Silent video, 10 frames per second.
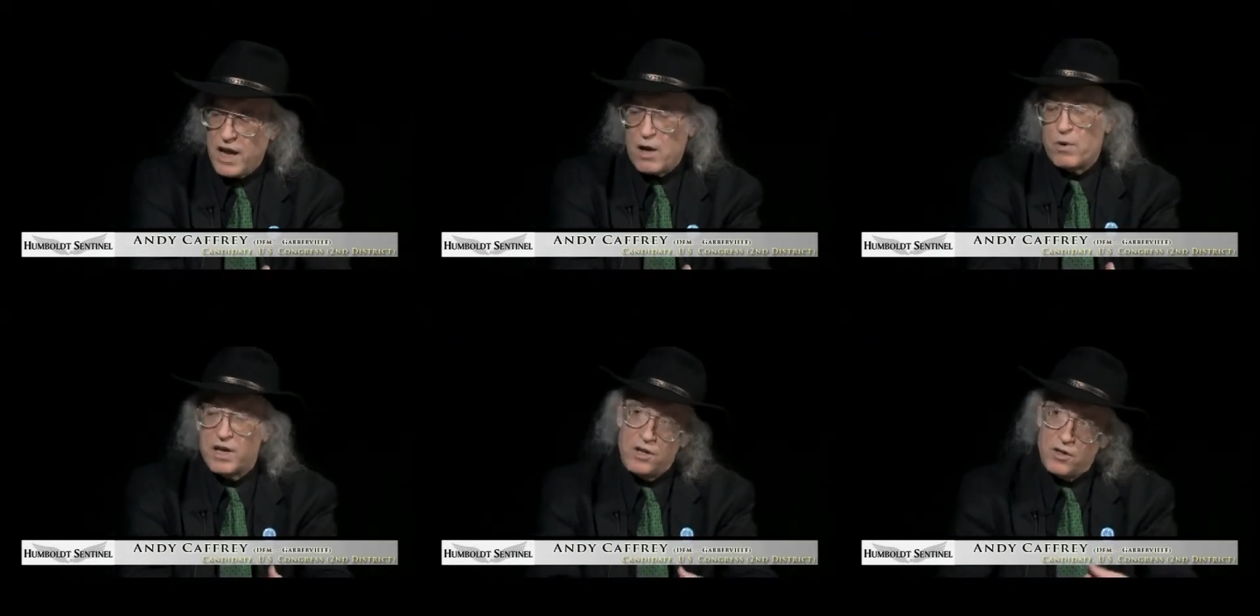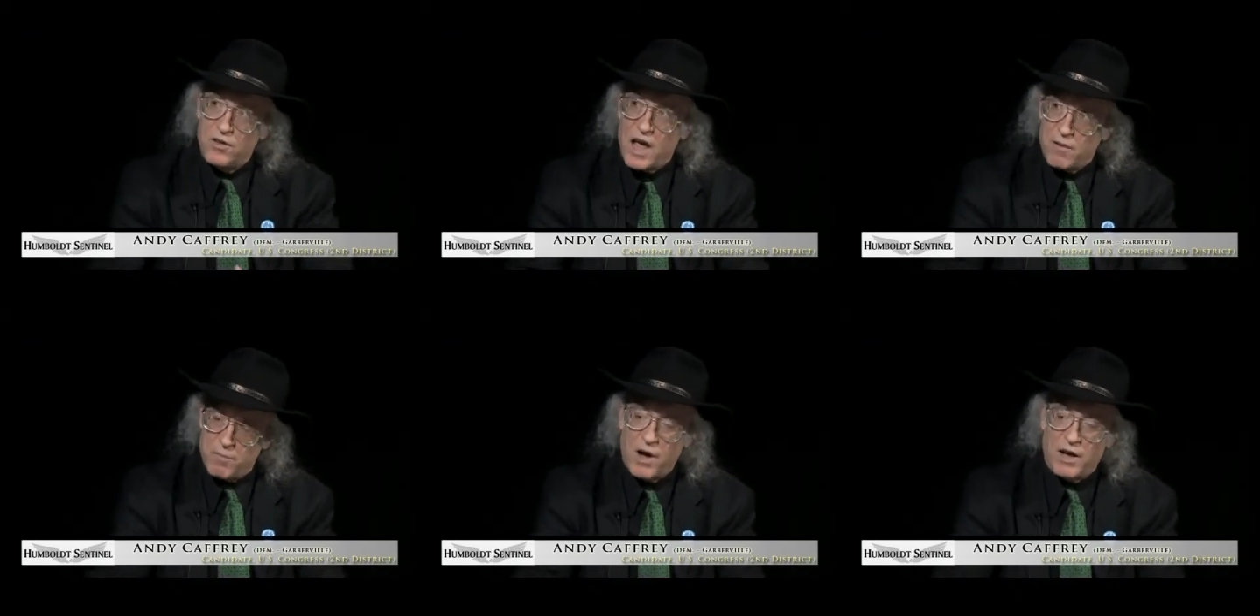And we can do
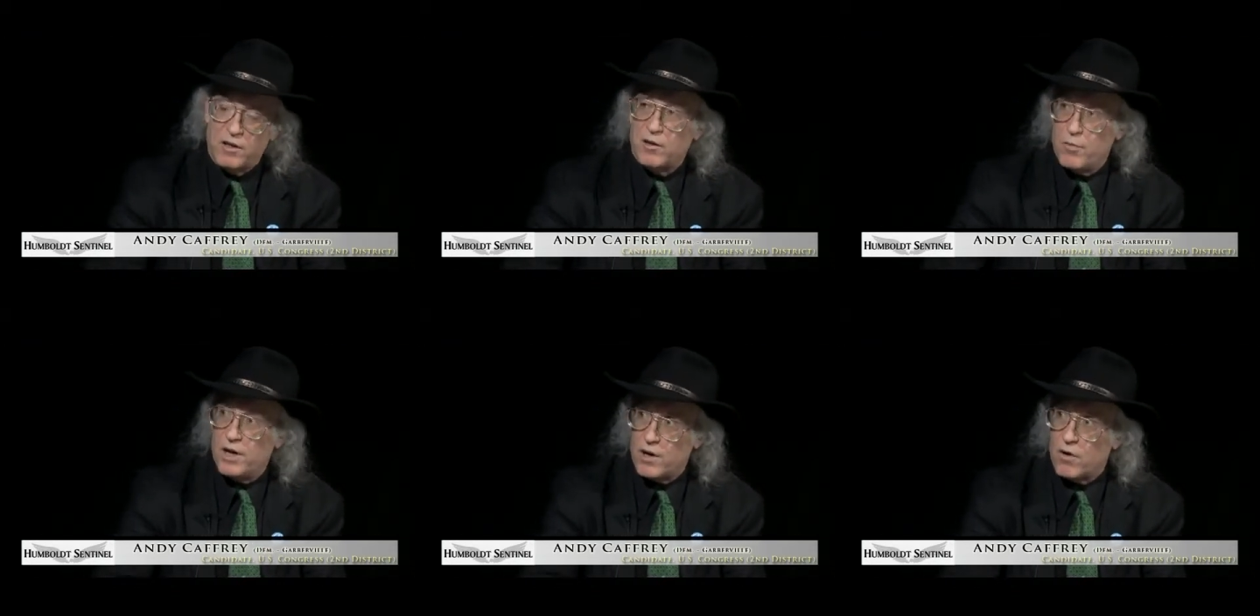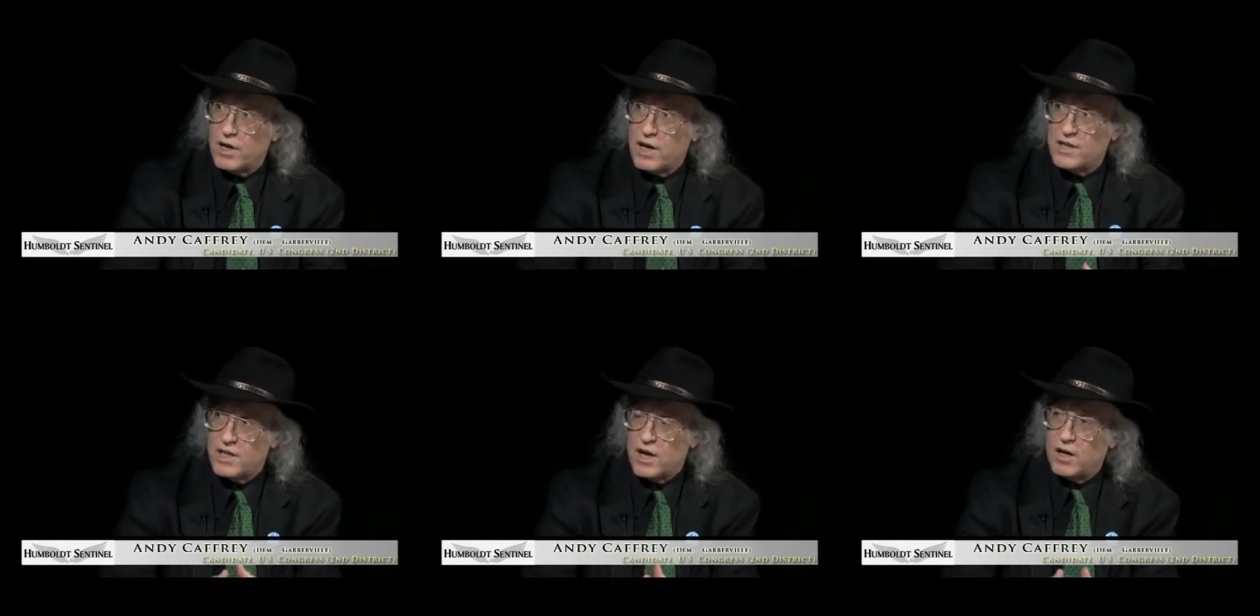that by community
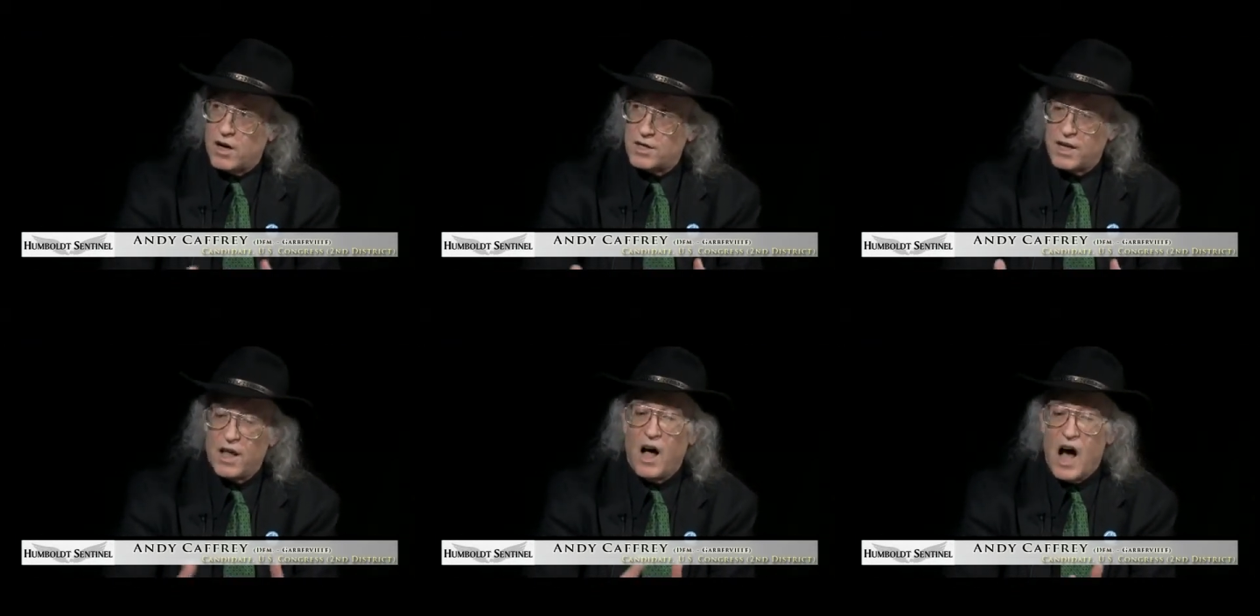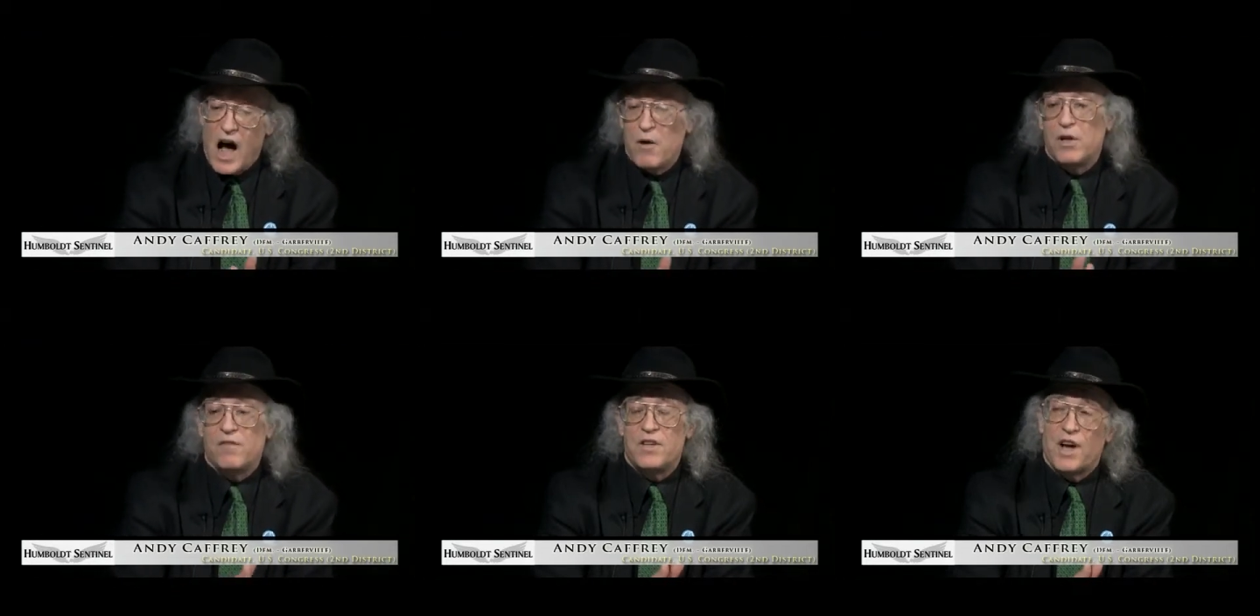organizing on a large scale. I would
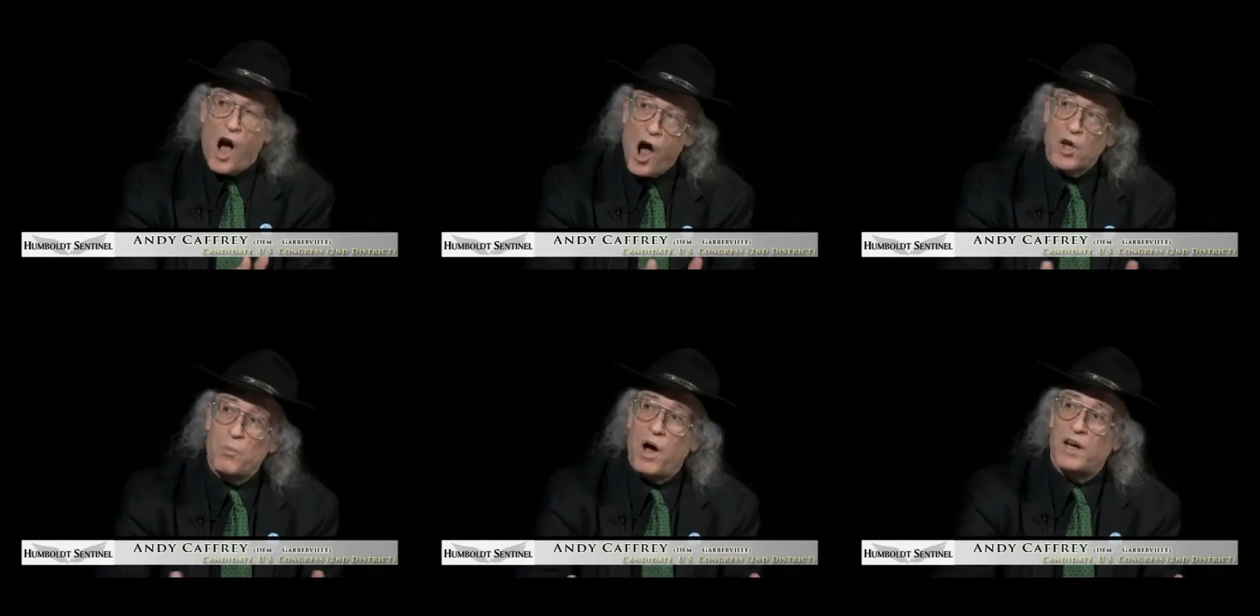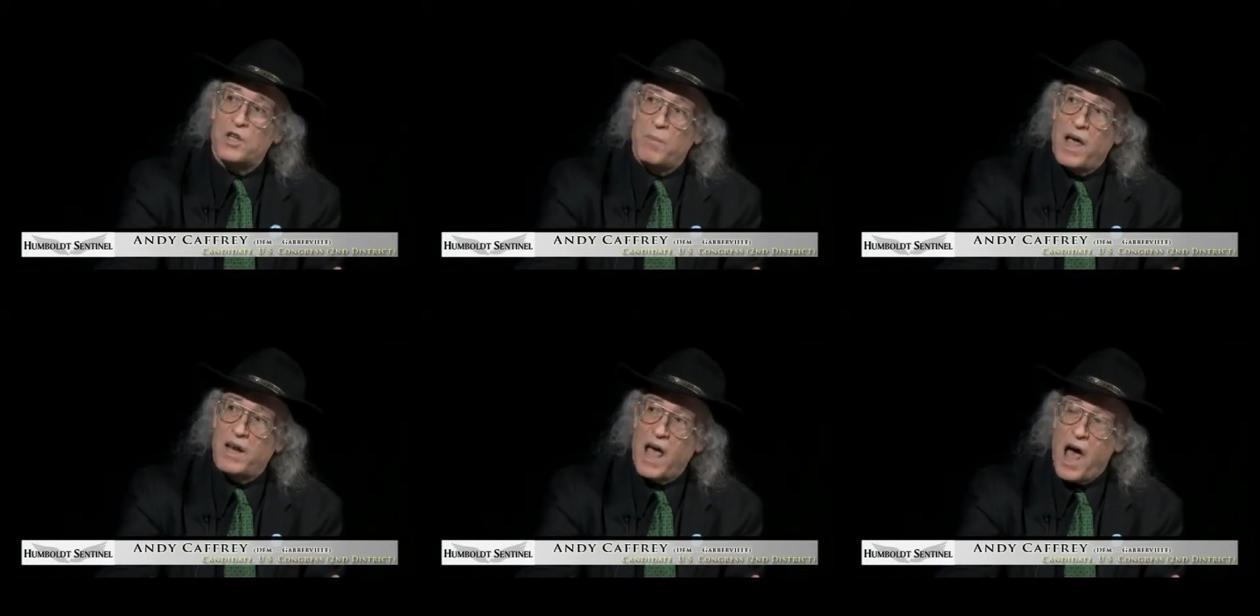love to see Occupy
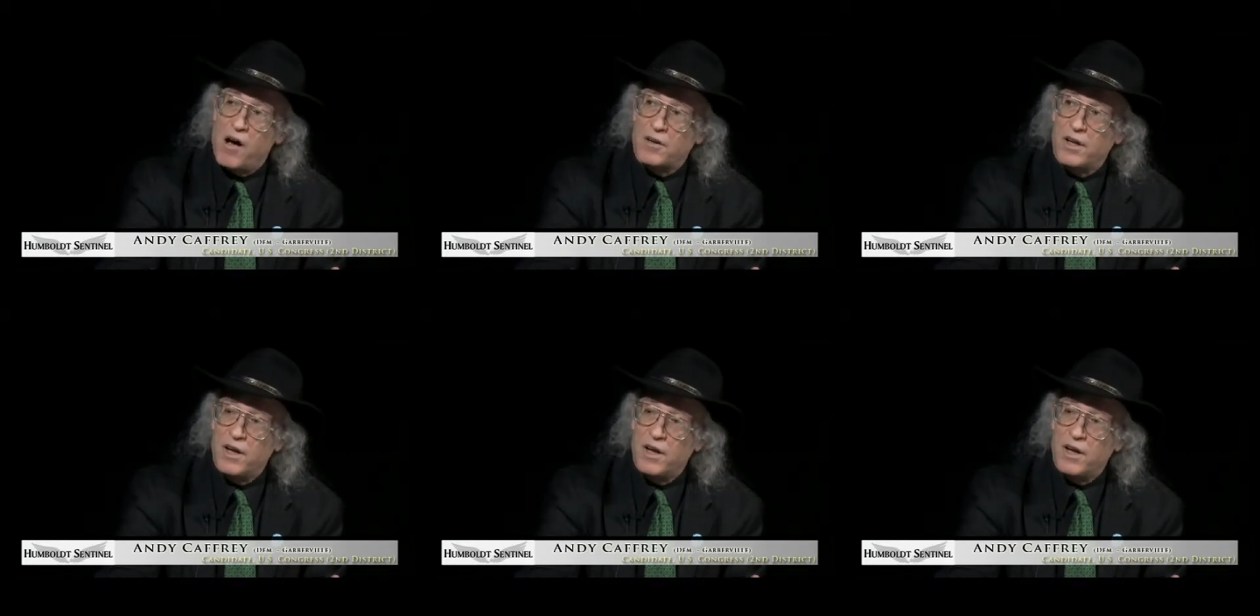expand out